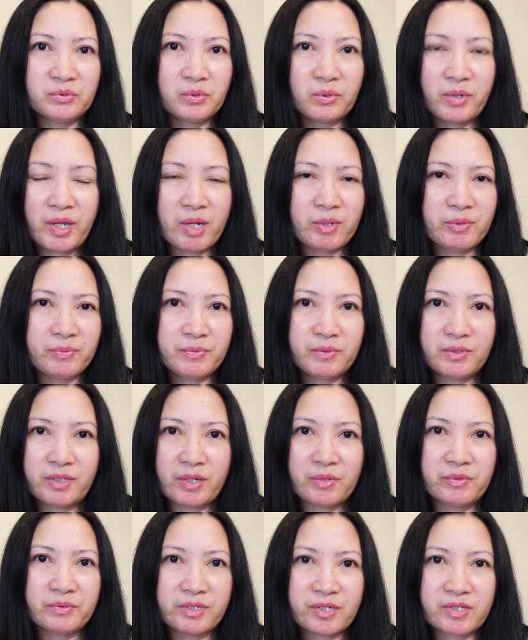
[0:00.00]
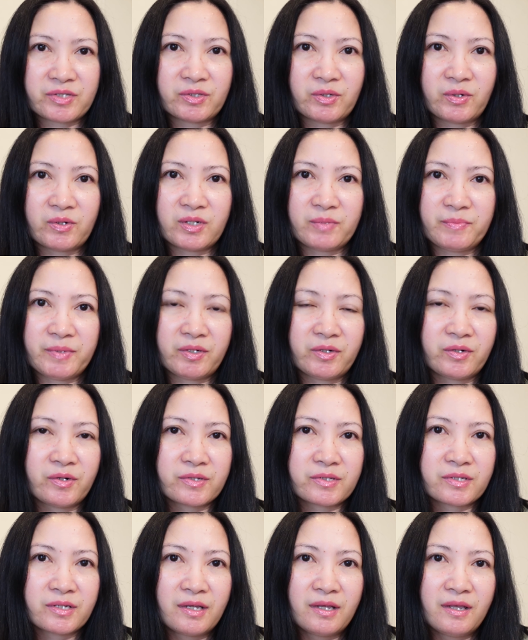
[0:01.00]
help tell the story,
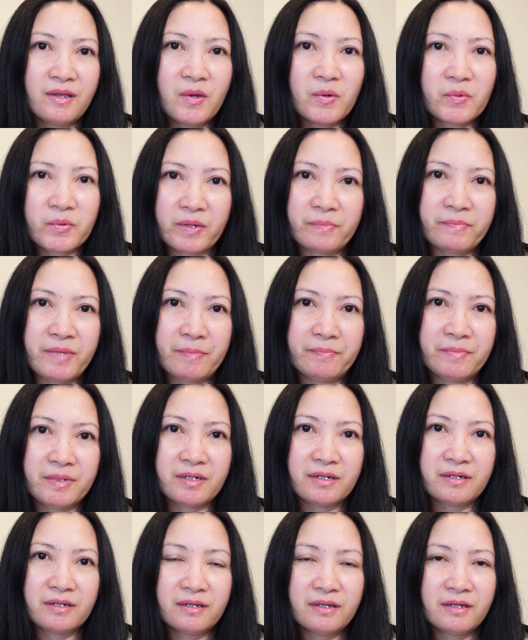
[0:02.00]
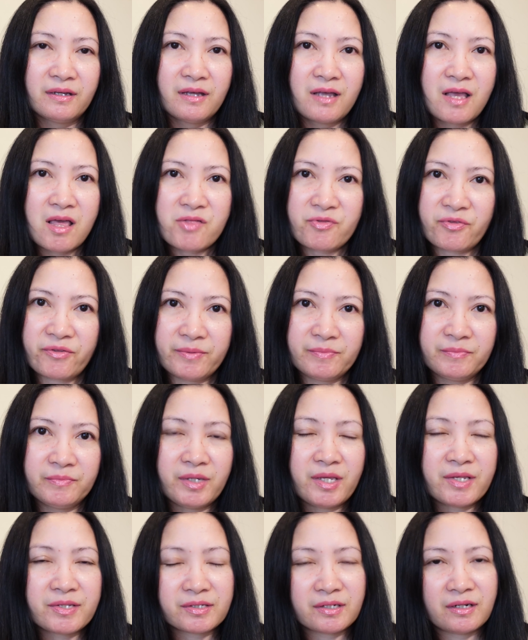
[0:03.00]
because remember, film
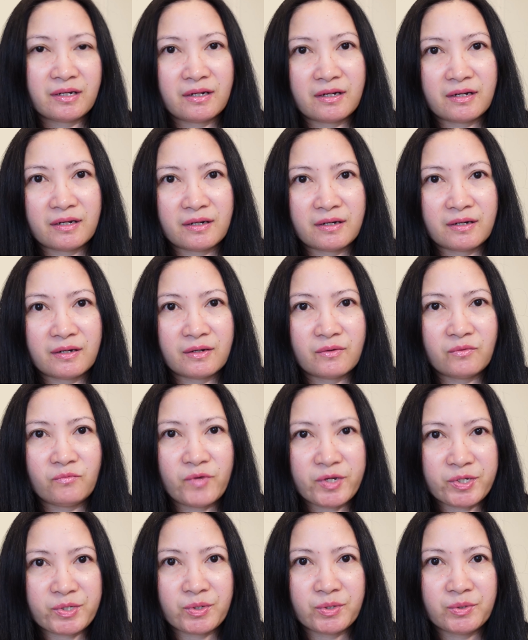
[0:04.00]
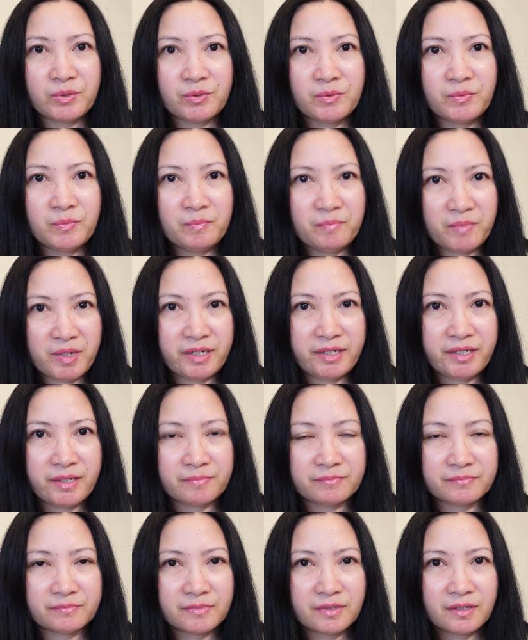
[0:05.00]
is a visual
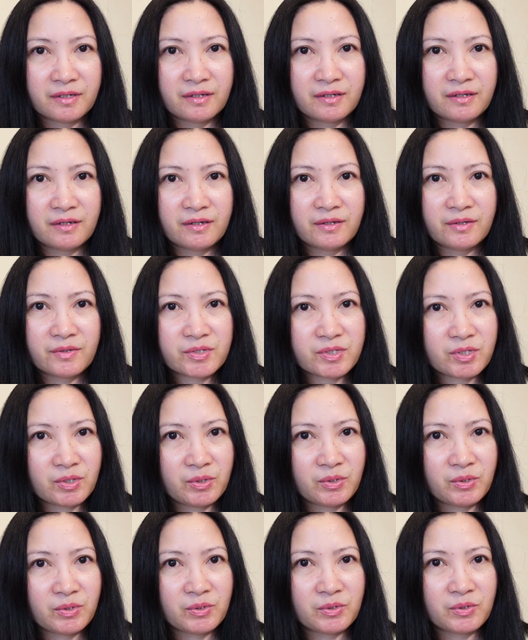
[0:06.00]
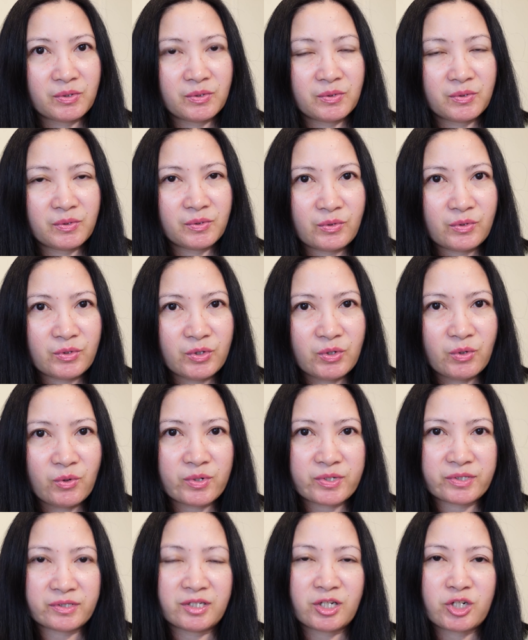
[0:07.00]
medium. So
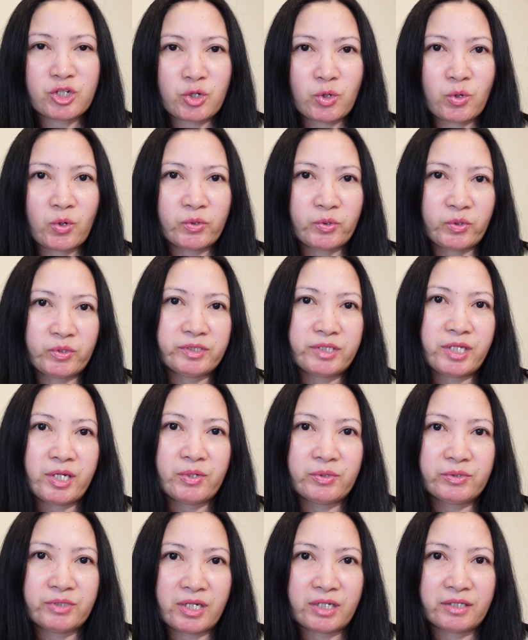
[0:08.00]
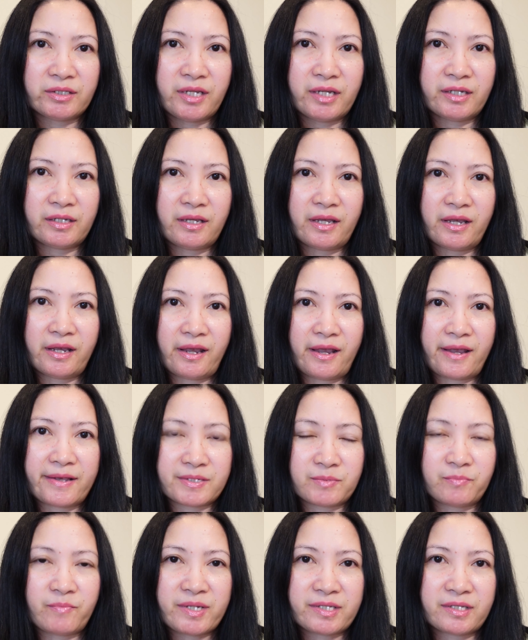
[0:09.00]
use the show don't tell technique
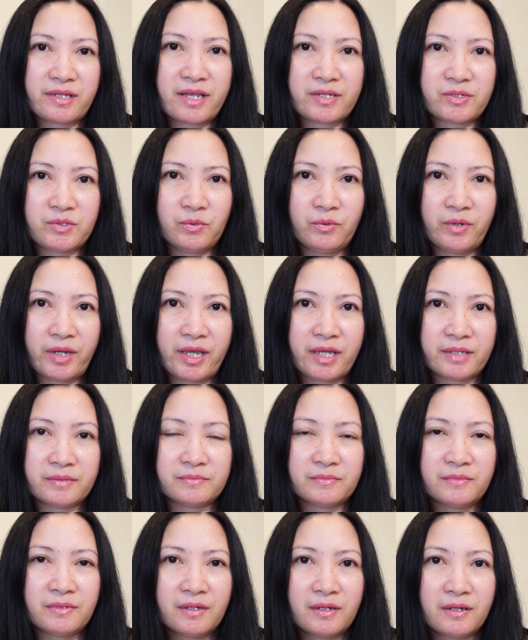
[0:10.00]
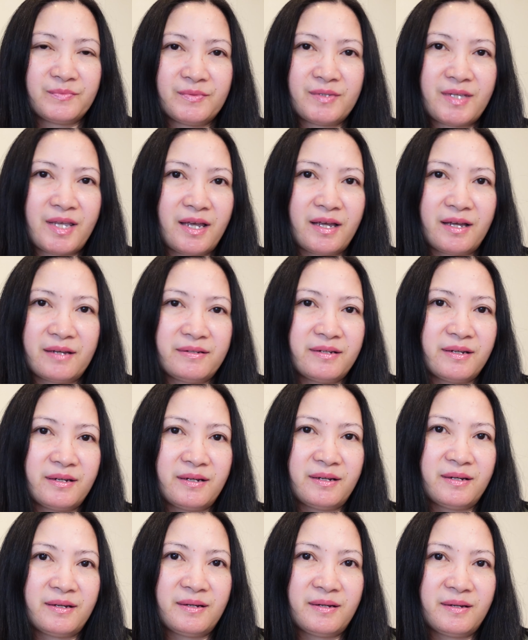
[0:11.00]
as much as you can. Yeah,
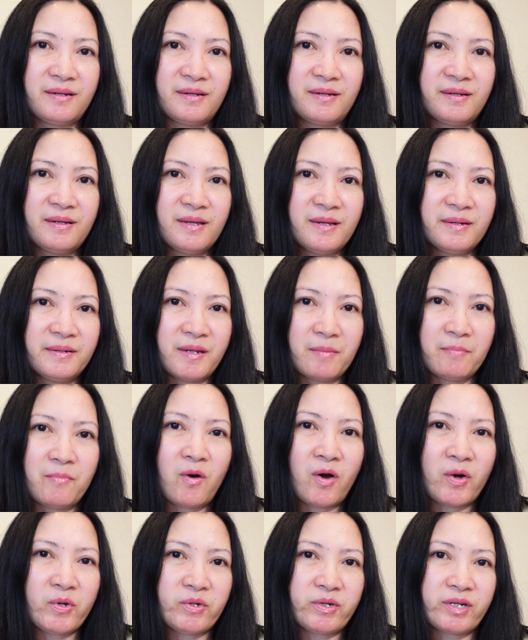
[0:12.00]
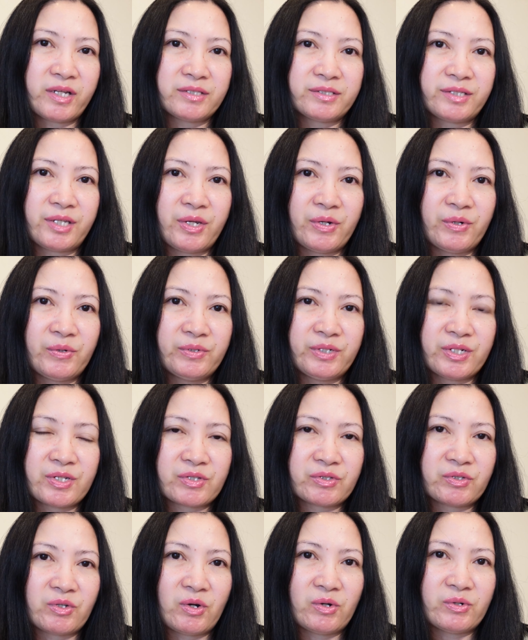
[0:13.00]
the more you can tell the
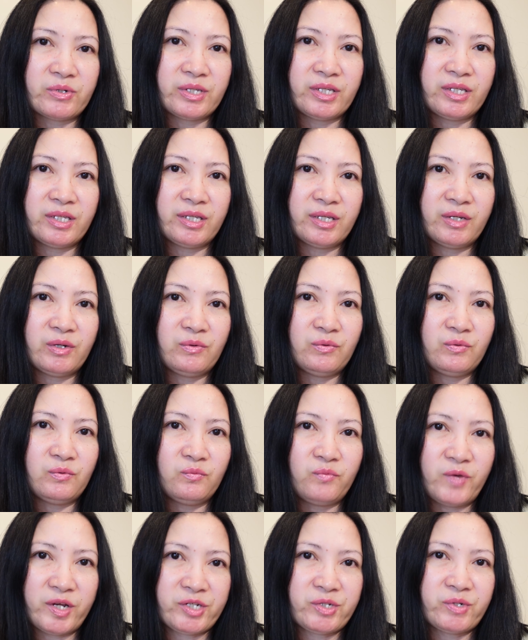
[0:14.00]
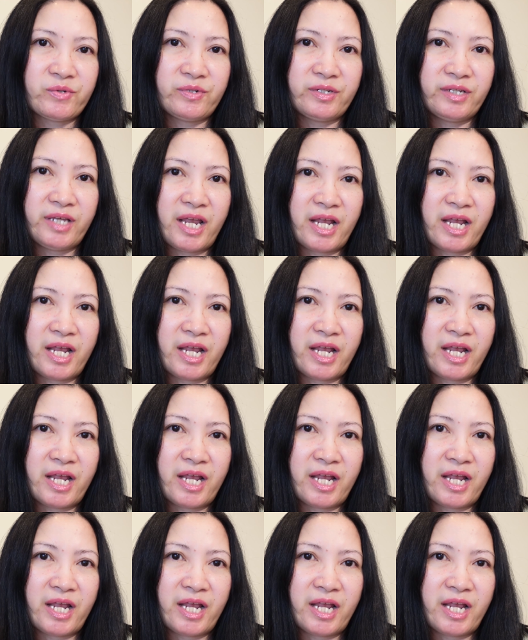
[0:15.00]
story visually